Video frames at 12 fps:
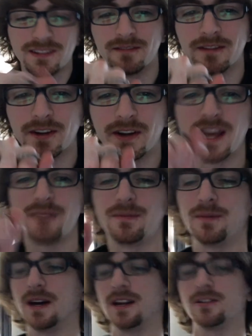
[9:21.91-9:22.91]
Very happy
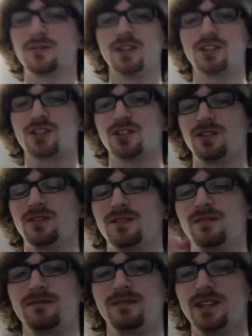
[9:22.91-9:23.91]
about it. Traditional,
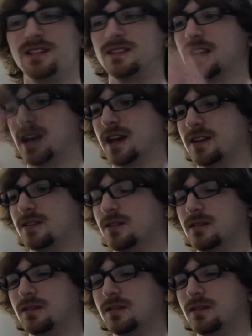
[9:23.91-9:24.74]
easy to handle,